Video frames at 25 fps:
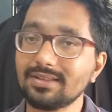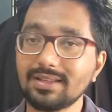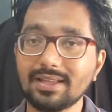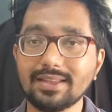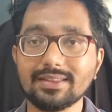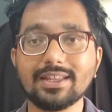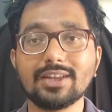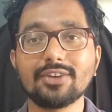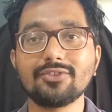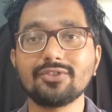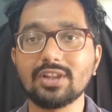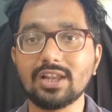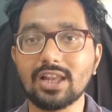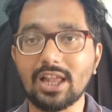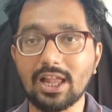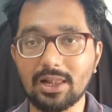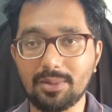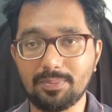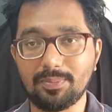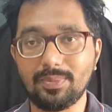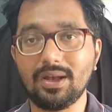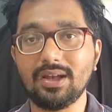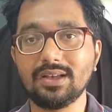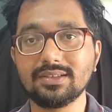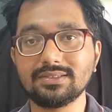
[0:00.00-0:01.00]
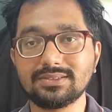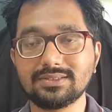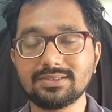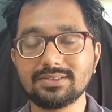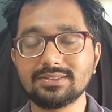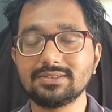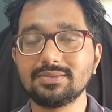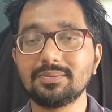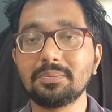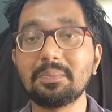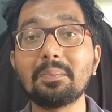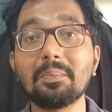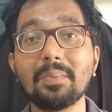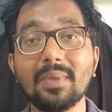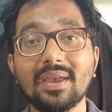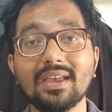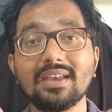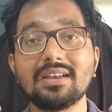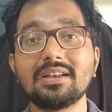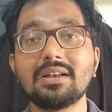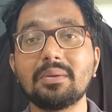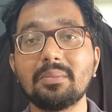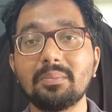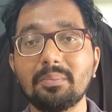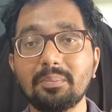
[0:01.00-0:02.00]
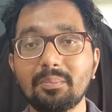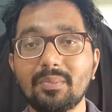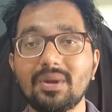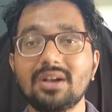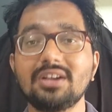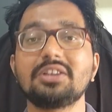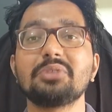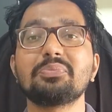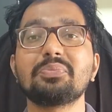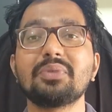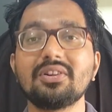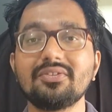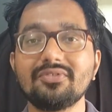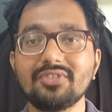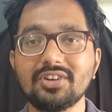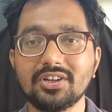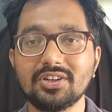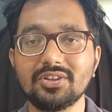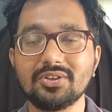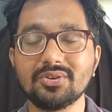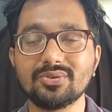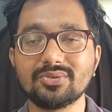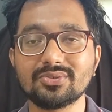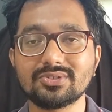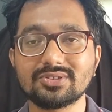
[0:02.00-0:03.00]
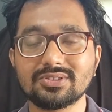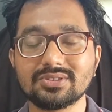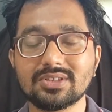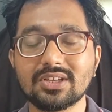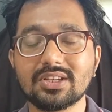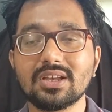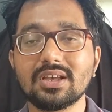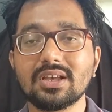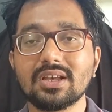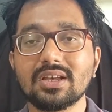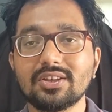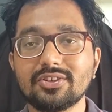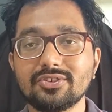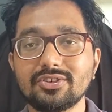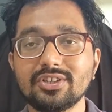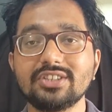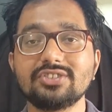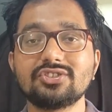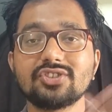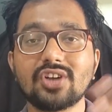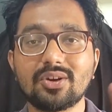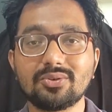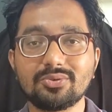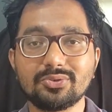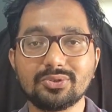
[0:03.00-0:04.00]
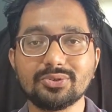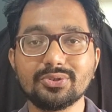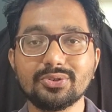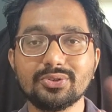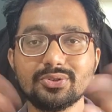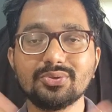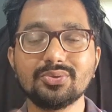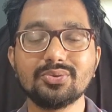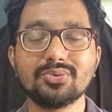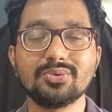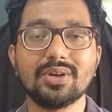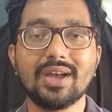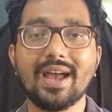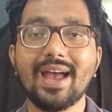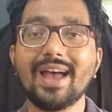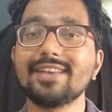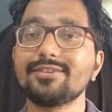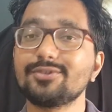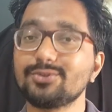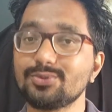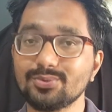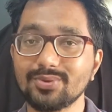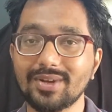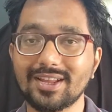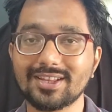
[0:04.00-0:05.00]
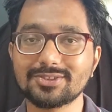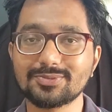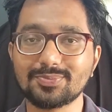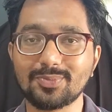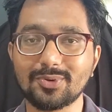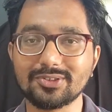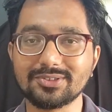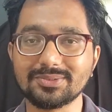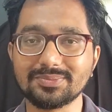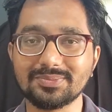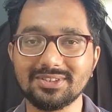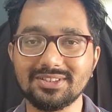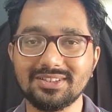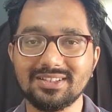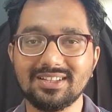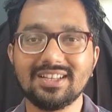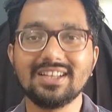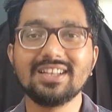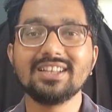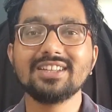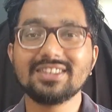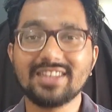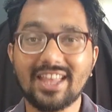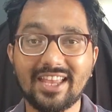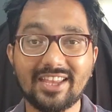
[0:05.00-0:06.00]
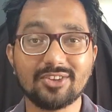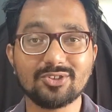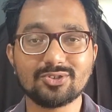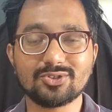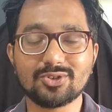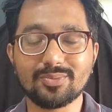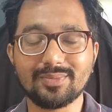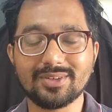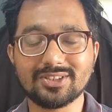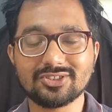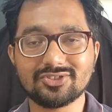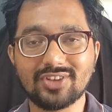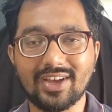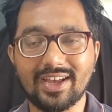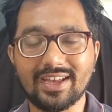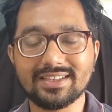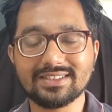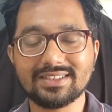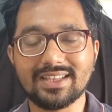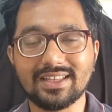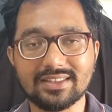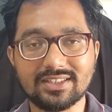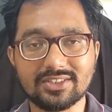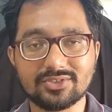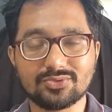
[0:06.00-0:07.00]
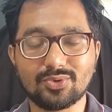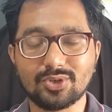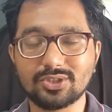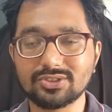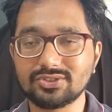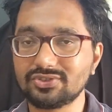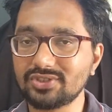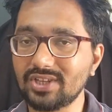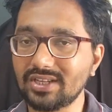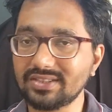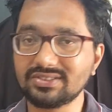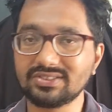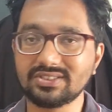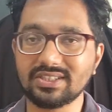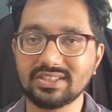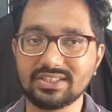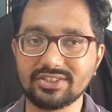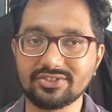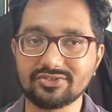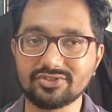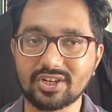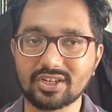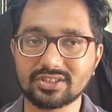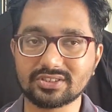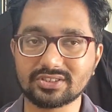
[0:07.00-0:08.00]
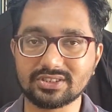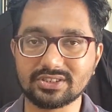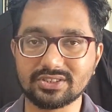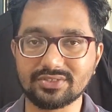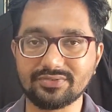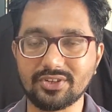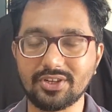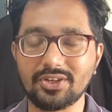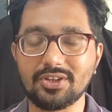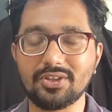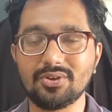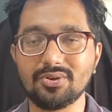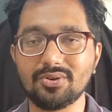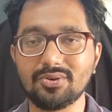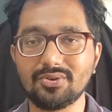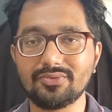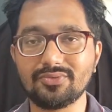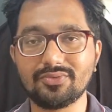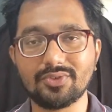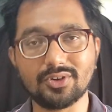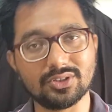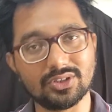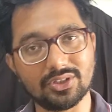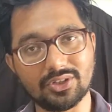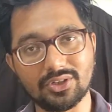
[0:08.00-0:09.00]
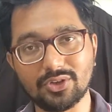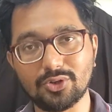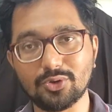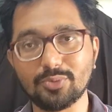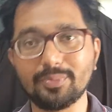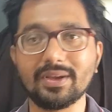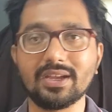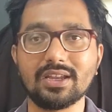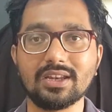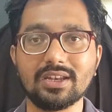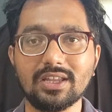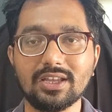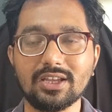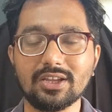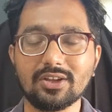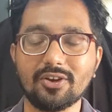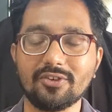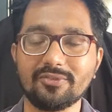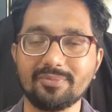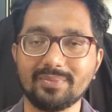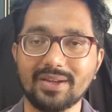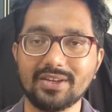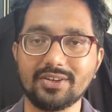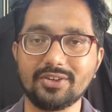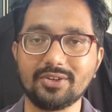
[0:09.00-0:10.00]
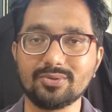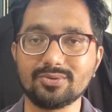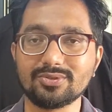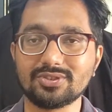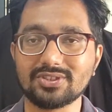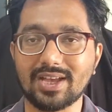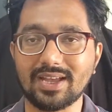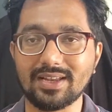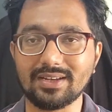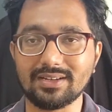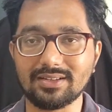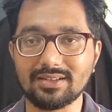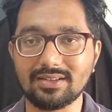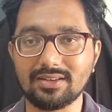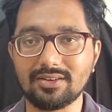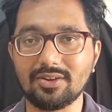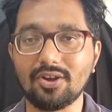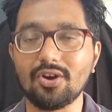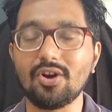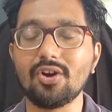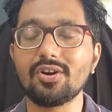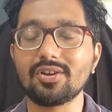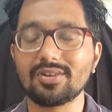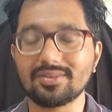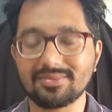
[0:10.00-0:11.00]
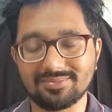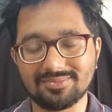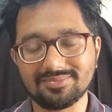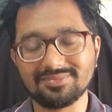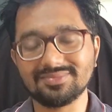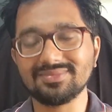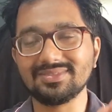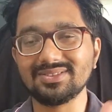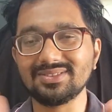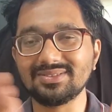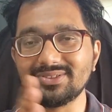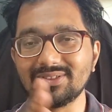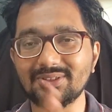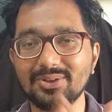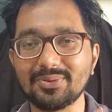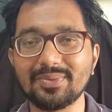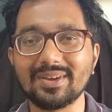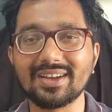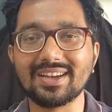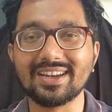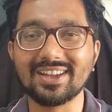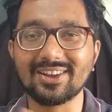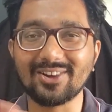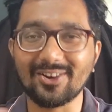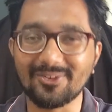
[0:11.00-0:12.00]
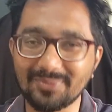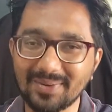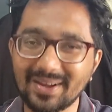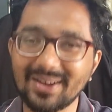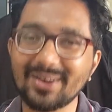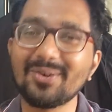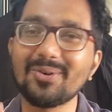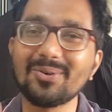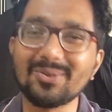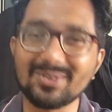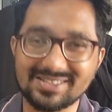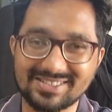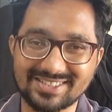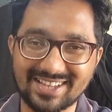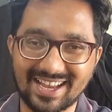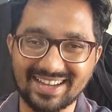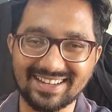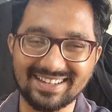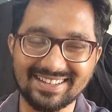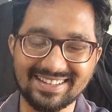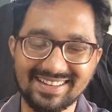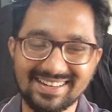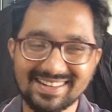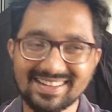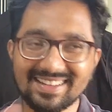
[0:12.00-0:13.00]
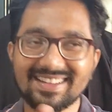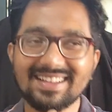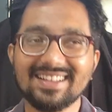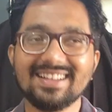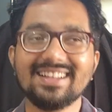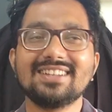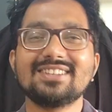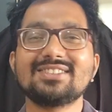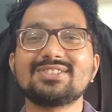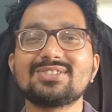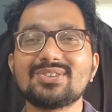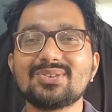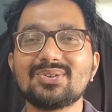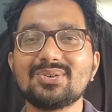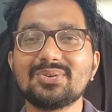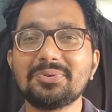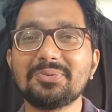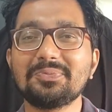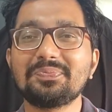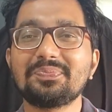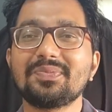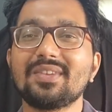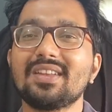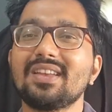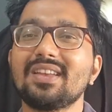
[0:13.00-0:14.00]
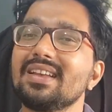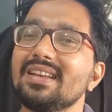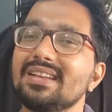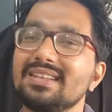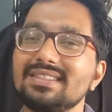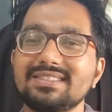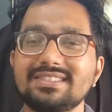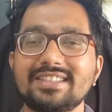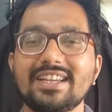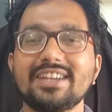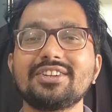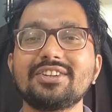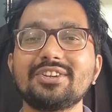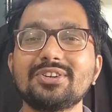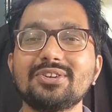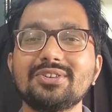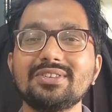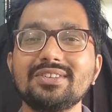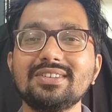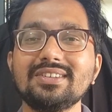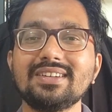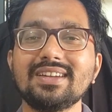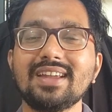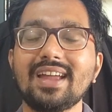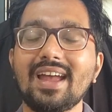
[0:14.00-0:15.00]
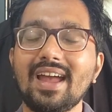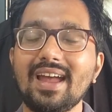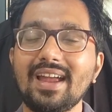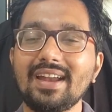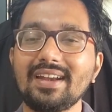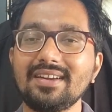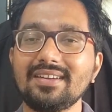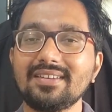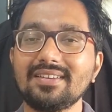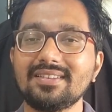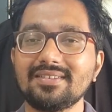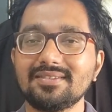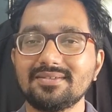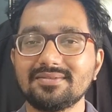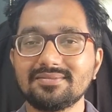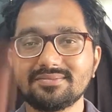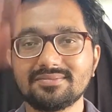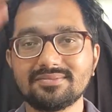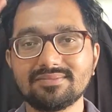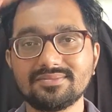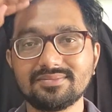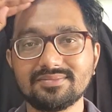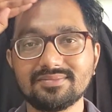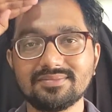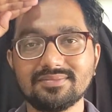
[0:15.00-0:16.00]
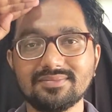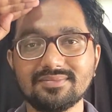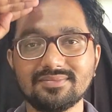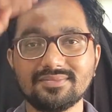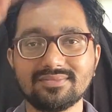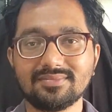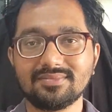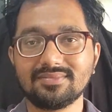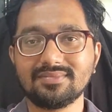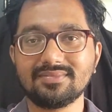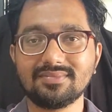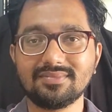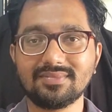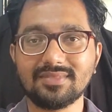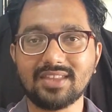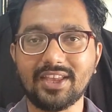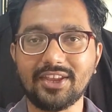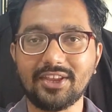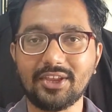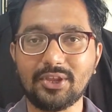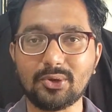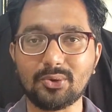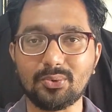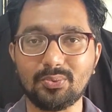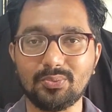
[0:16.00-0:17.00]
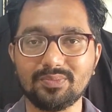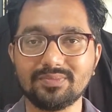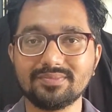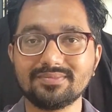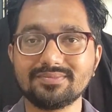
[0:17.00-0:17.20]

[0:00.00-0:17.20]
That will help us make multiple videos reach out to you as soon as possible. Thank you so much, guys, and this was just an introductory video for the new beginning of my new channel, or new beginning of my old channel. So stay tuned and thank you.